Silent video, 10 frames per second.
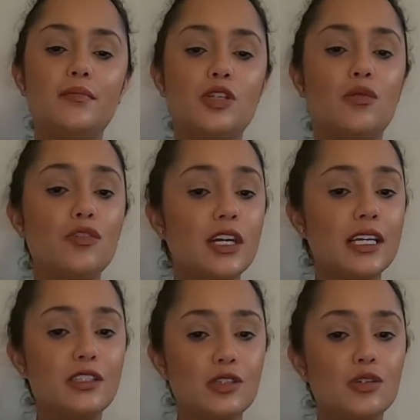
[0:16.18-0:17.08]
Don't
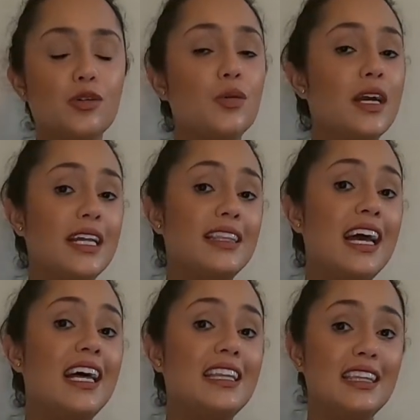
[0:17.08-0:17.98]
forget to hit
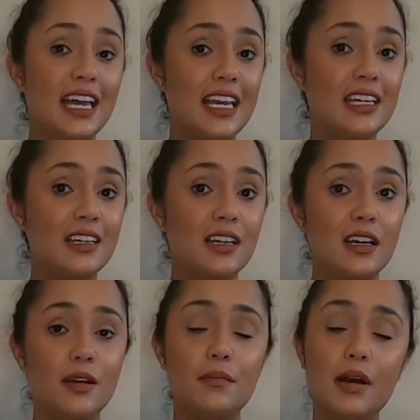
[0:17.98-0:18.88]
that like
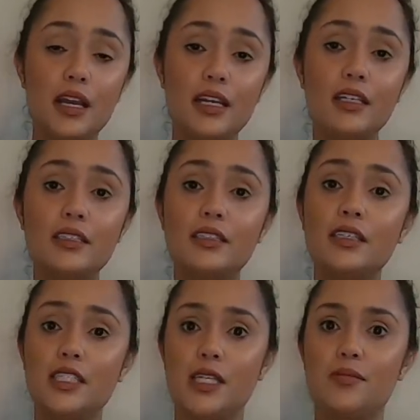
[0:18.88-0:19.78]
button,
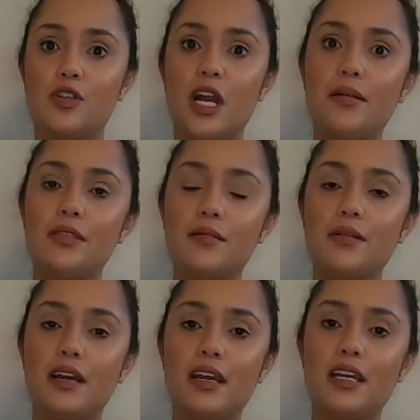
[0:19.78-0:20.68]
subscribe to
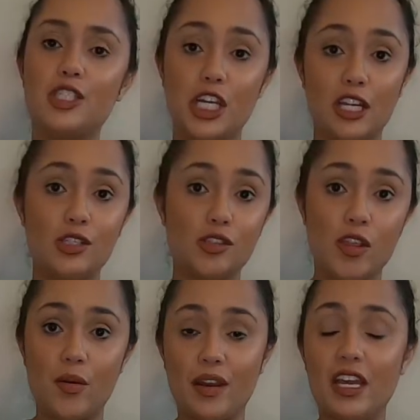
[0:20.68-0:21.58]
my channel so
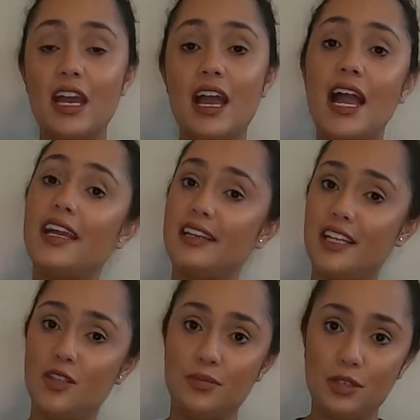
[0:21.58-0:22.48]
that way I can
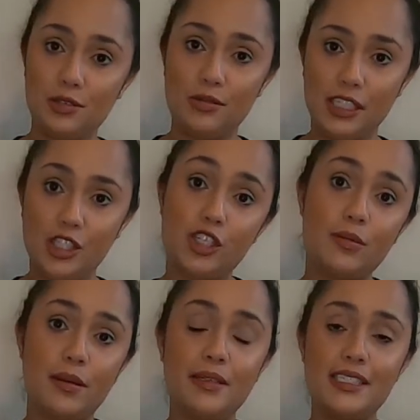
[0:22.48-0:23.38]
help you teach your
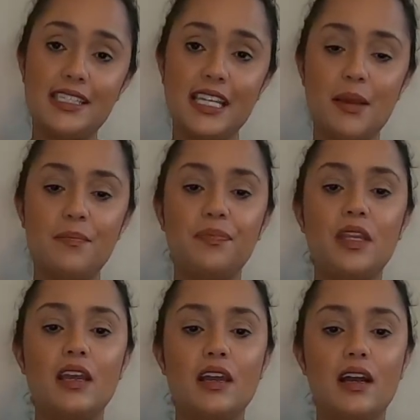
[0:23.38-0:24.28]
baby to sleep,
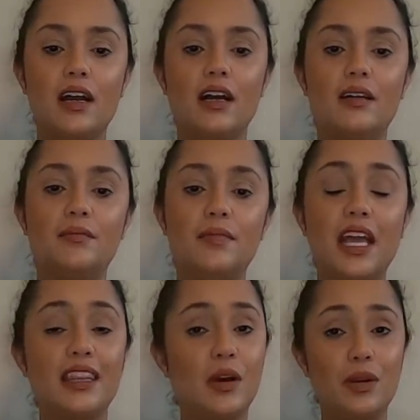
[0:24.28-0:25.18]

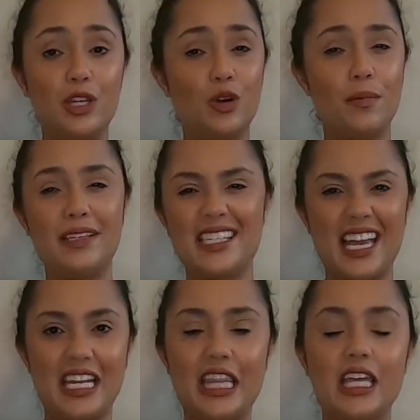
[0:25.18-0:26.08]
and that way you don't miss
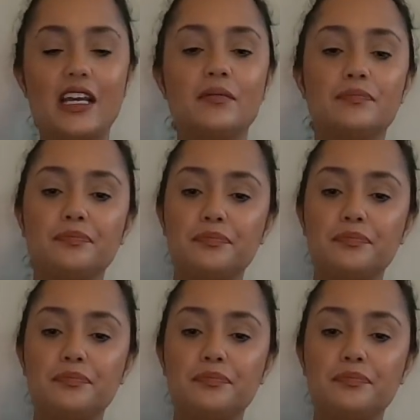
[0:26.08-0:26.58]
anything.